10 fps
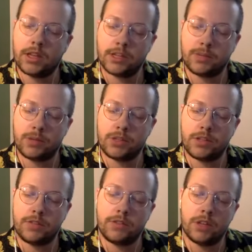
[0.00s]

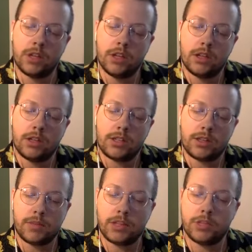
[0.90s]
explosive,
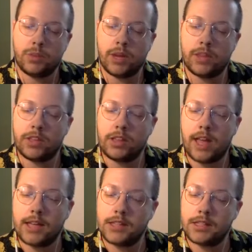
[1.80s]
something to break the
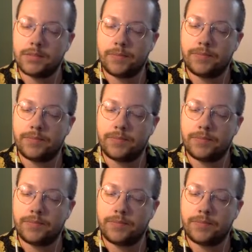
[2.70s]
glass.